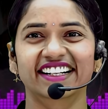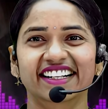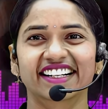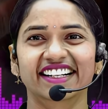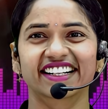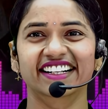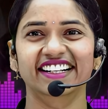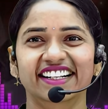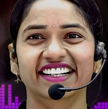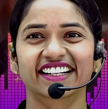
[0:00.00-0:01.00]
am
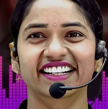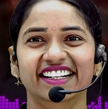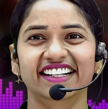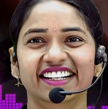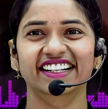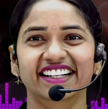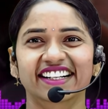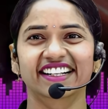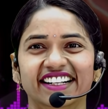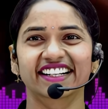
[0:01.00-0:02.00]
so much happy with
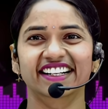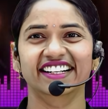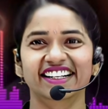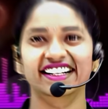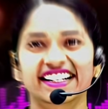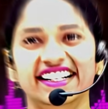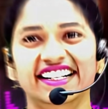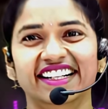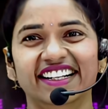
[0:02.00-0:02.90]
your classes, I am saying,